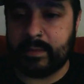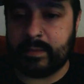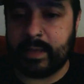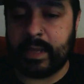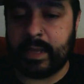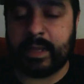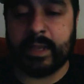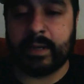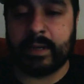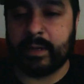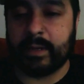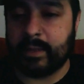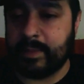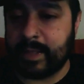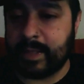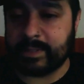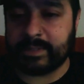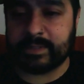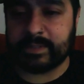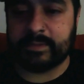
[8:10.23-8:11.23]
I get it, and
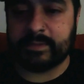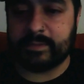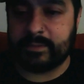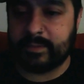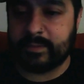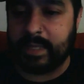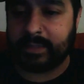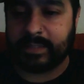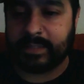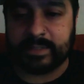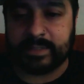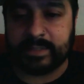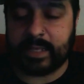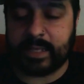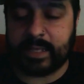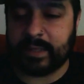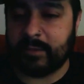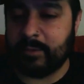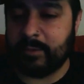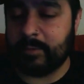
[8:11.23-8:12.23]
that's
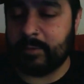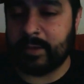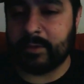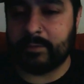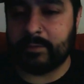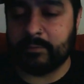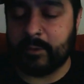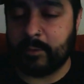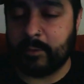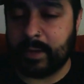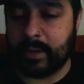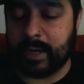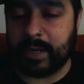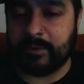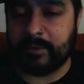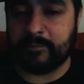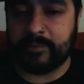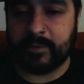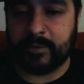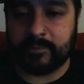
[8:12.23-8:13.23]
exactly what we kind
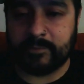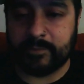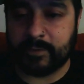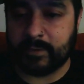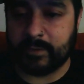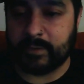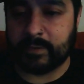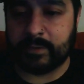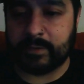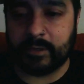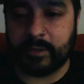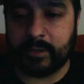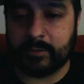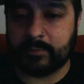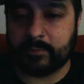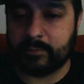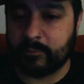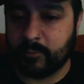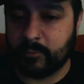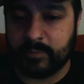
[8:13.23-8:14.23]
of feel for
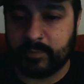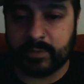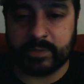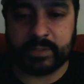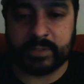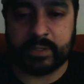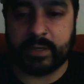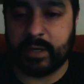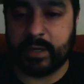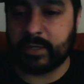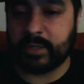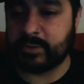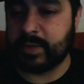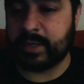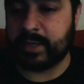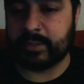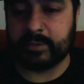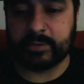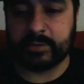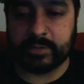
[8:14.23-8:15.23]
roofers and
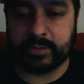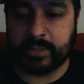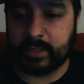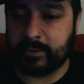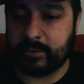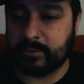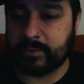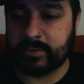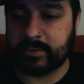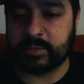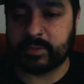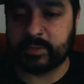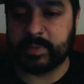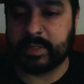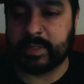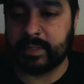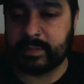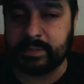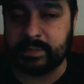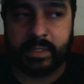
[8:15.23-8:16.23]
contractors in general is just
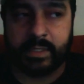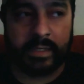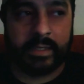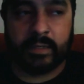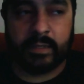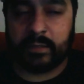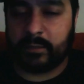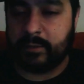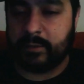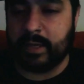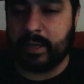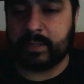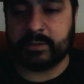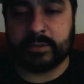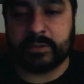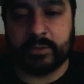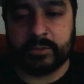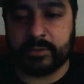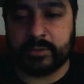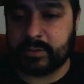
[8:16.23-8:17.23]
because you guys are
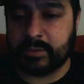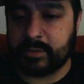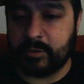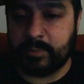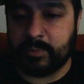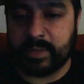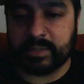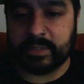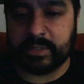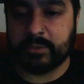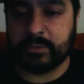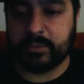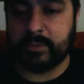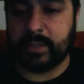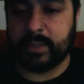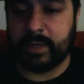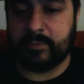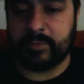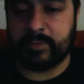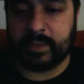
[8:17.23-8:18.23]
usually so busy
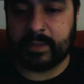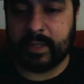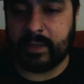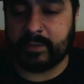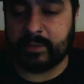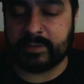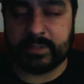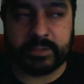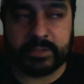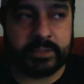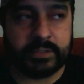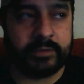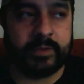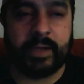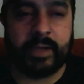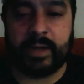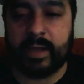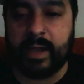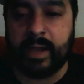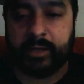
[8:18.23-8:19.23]
doing everything else that you either
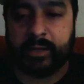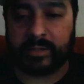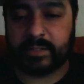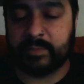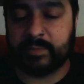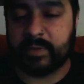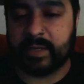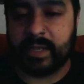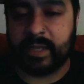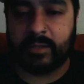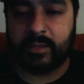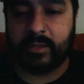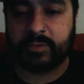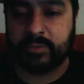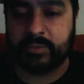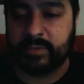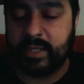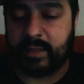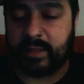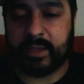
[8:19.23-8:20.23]
got to hire somebody else
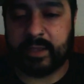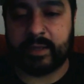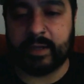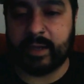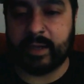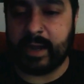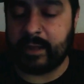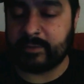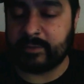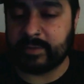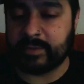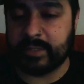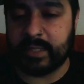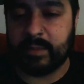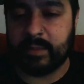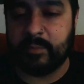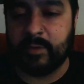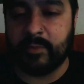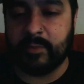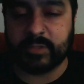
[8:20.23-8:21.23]
or delegate it out to
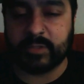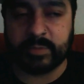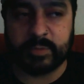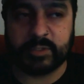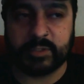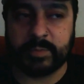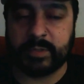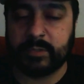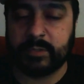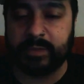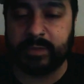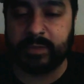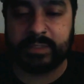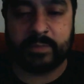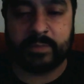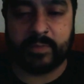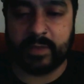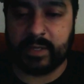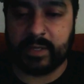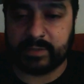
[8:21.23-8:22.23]
them when they're supposed to be doing
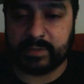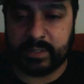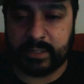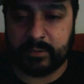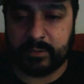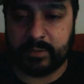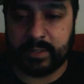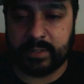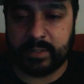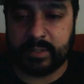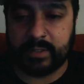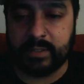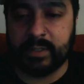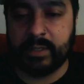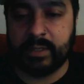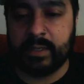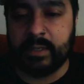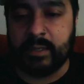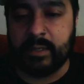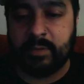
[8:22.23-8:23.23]
something else anyway,
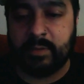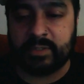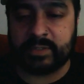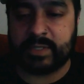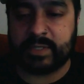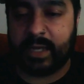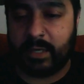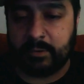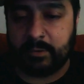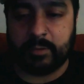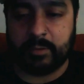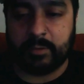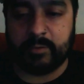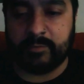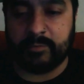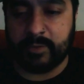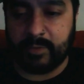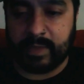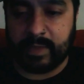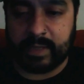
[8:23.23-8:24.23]
which is kind of where we
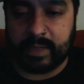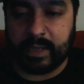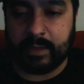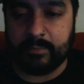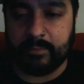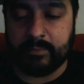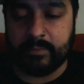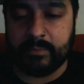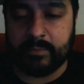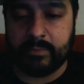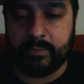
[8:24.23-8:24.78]
fill that gap.